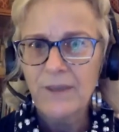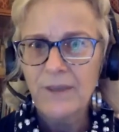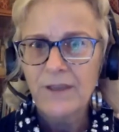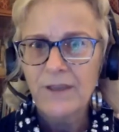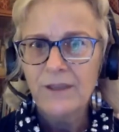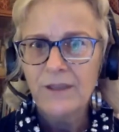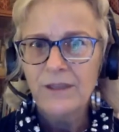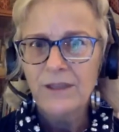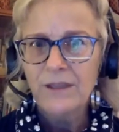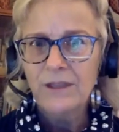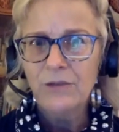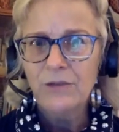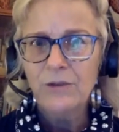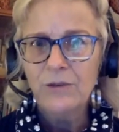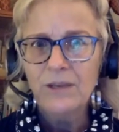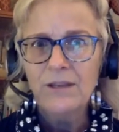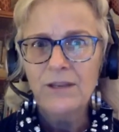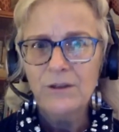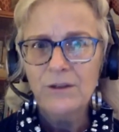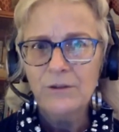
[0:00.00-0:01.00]
No, you, you
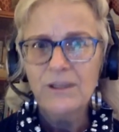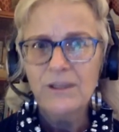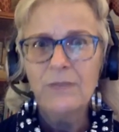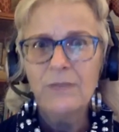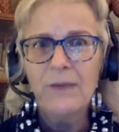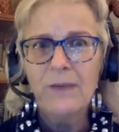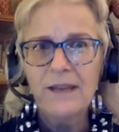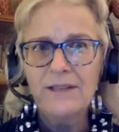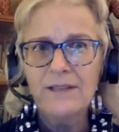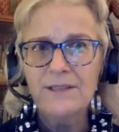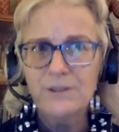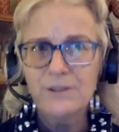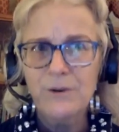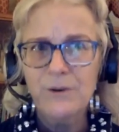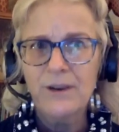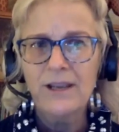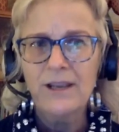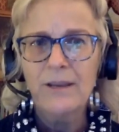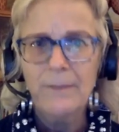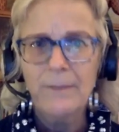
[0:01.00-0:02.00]
can only write a
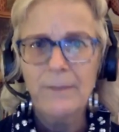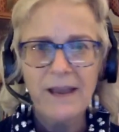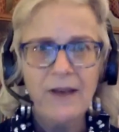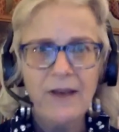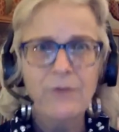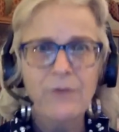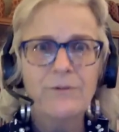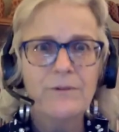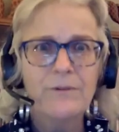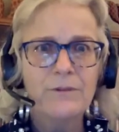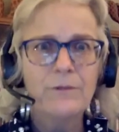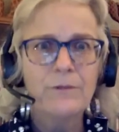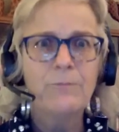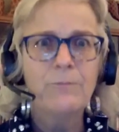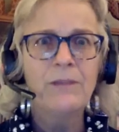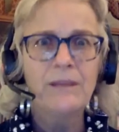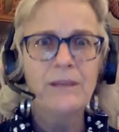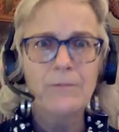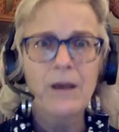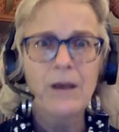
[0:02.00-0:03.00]
story about the
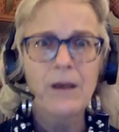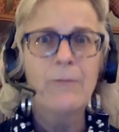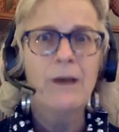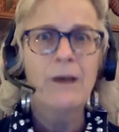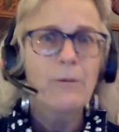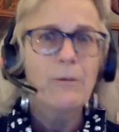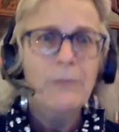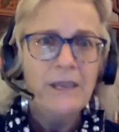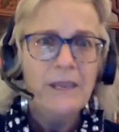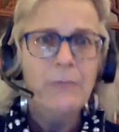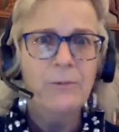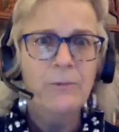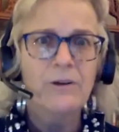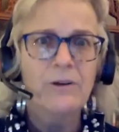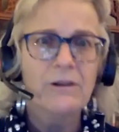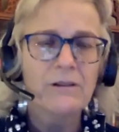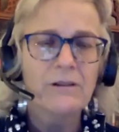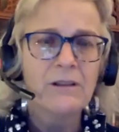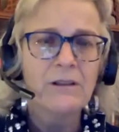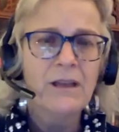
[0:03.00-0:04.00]
pe- about people.
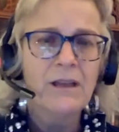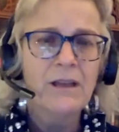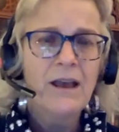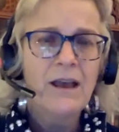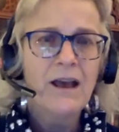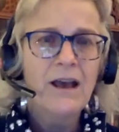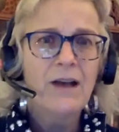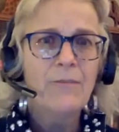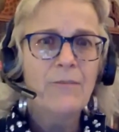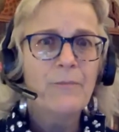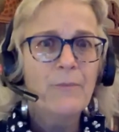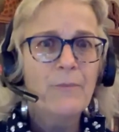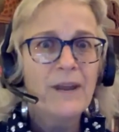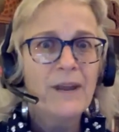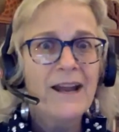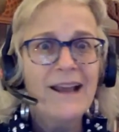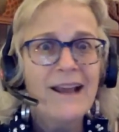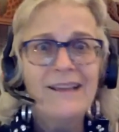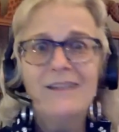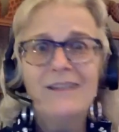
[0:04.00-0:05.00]
Um, but
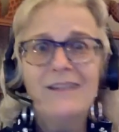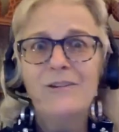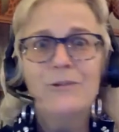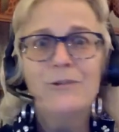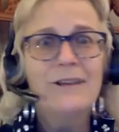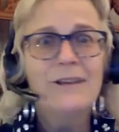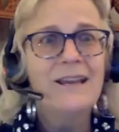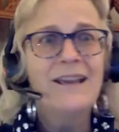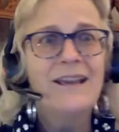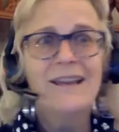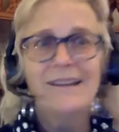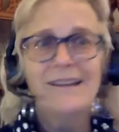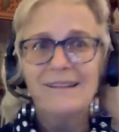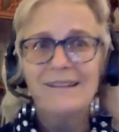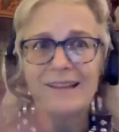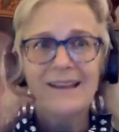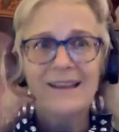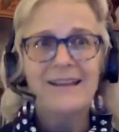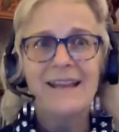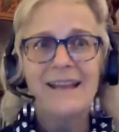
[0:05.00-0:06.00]
I can create
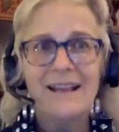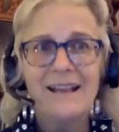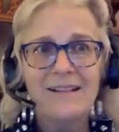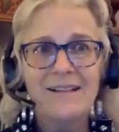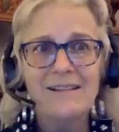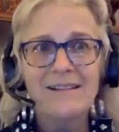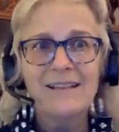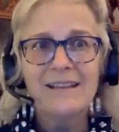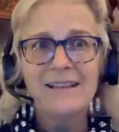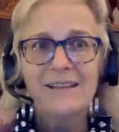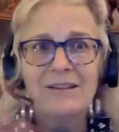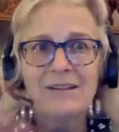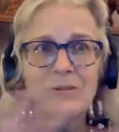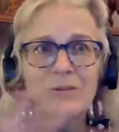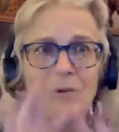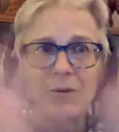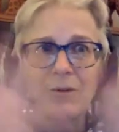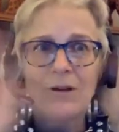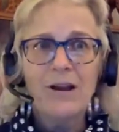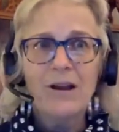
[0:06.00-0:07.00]
an alien
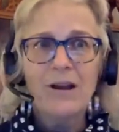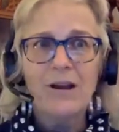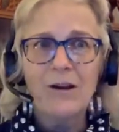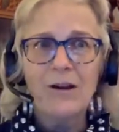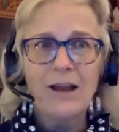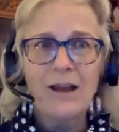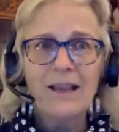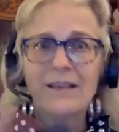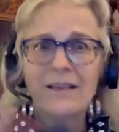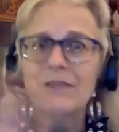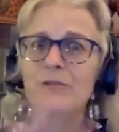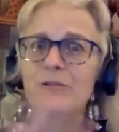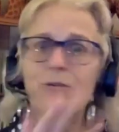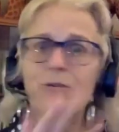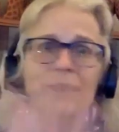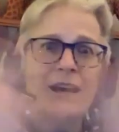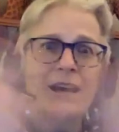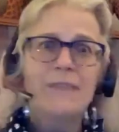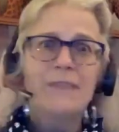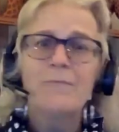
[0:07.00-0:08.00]
I can
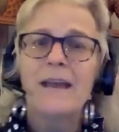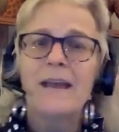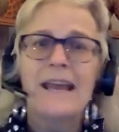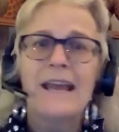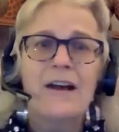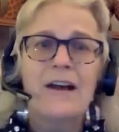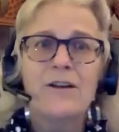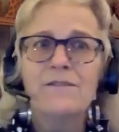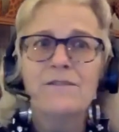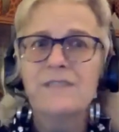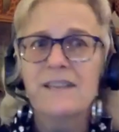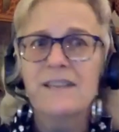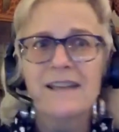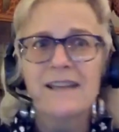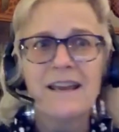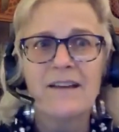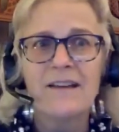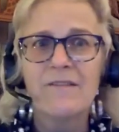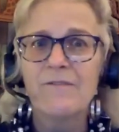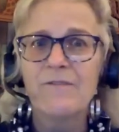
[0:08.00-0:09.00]
create, my elves can
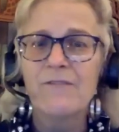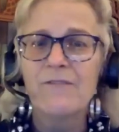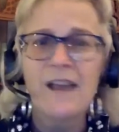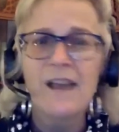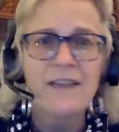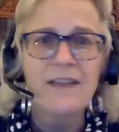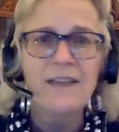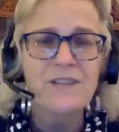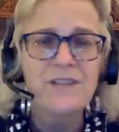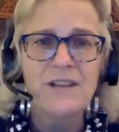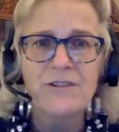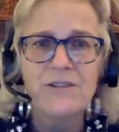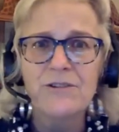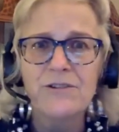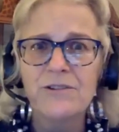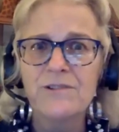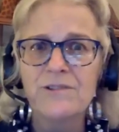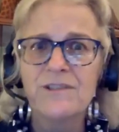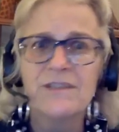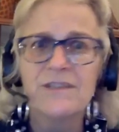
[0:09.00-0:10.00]
have five
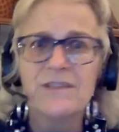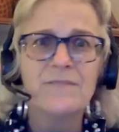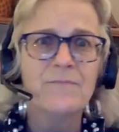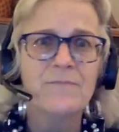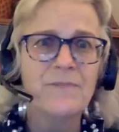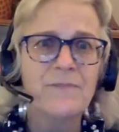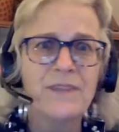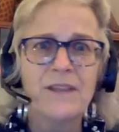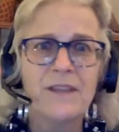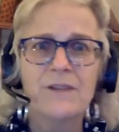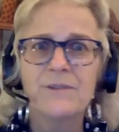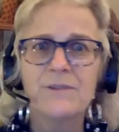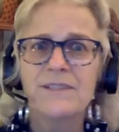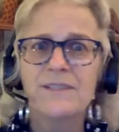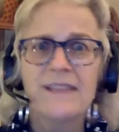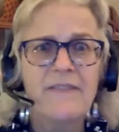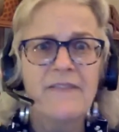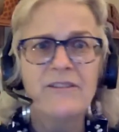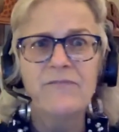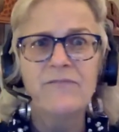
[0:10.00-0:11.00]
genders and, you know,
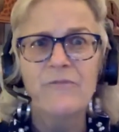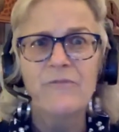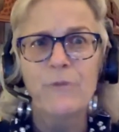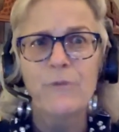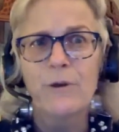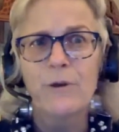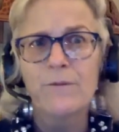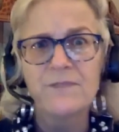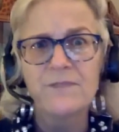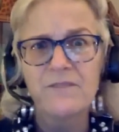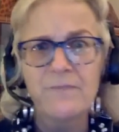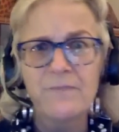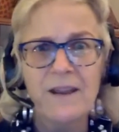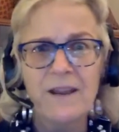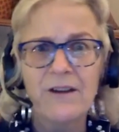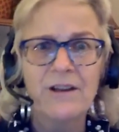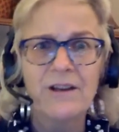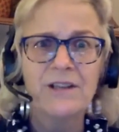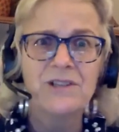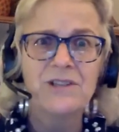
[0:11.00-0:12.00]
seven forms of
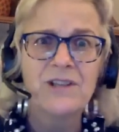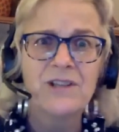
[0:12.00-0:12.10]
marriage.